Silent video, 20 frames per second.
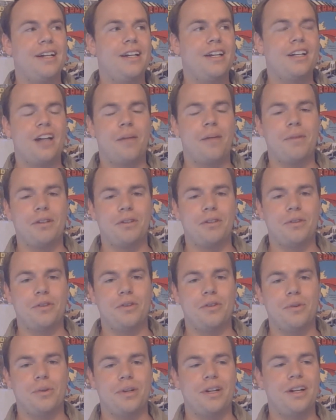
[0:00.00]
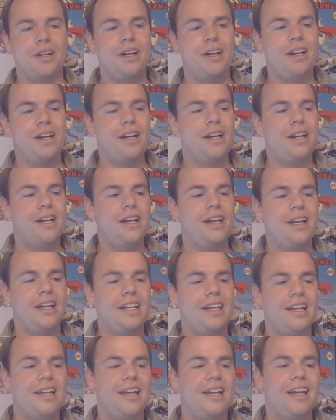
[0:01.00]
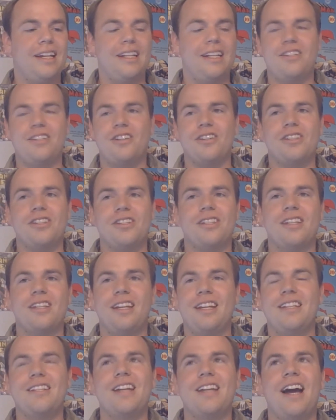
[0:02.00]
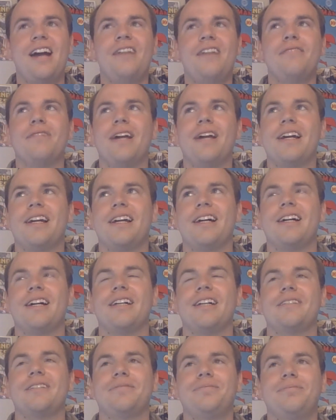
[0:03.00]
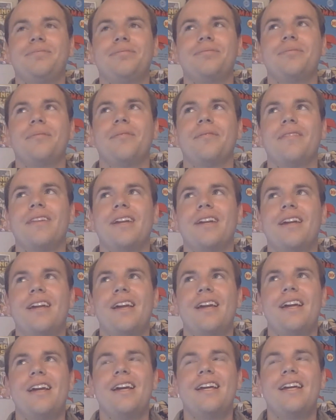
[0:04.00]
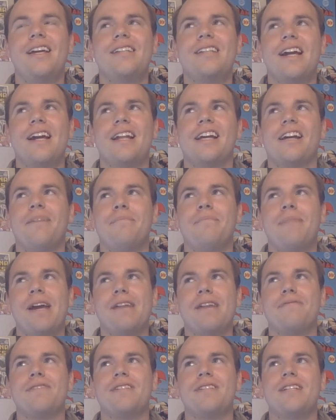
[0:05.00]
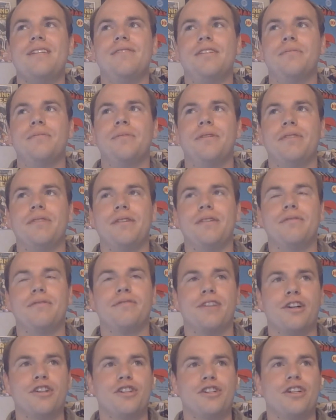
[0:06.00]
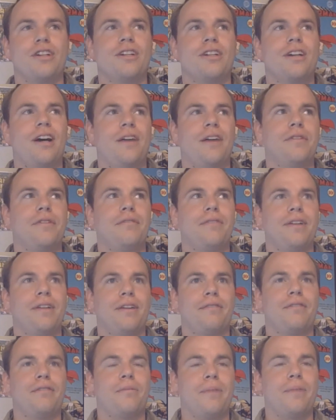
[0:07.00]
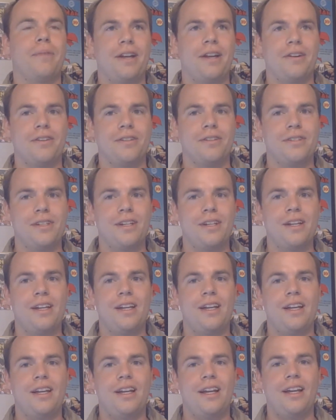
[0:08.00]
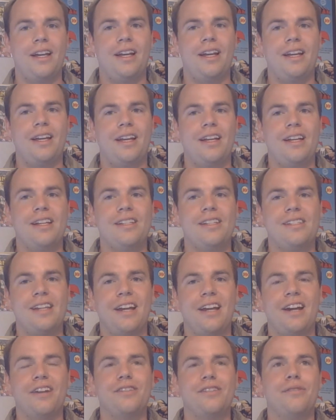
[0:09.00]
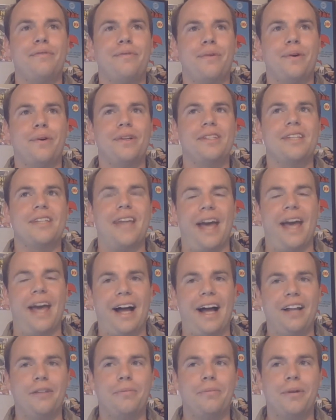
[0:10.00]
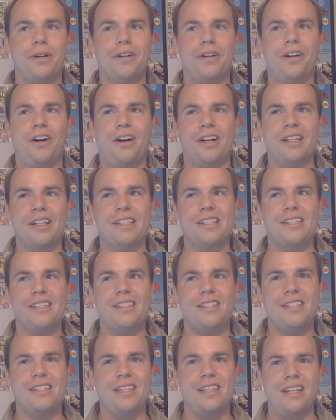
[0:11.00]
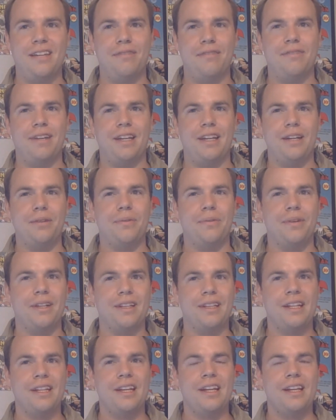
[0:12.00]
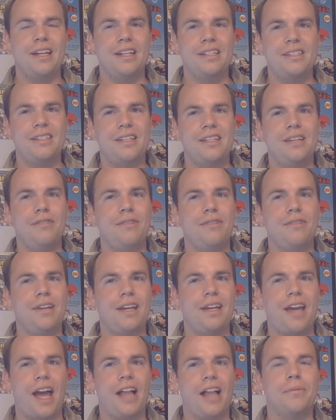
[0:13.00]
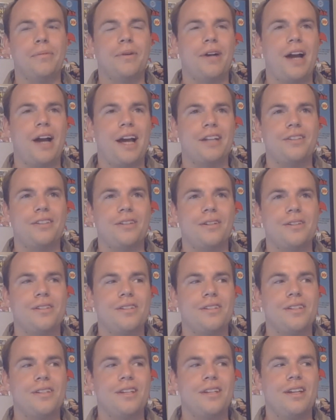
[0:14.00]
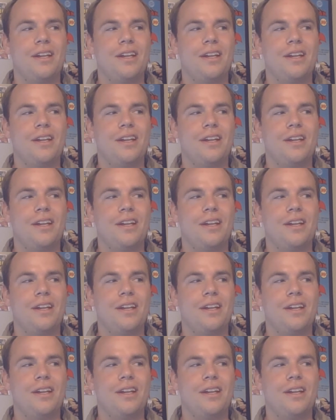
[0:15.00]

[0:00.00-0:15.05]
coming through the door, and he's kind of like a made-for-TV movie version of the villain from Raiders. And seeing Harrison Ford's caliber on TV with TV caliber actors,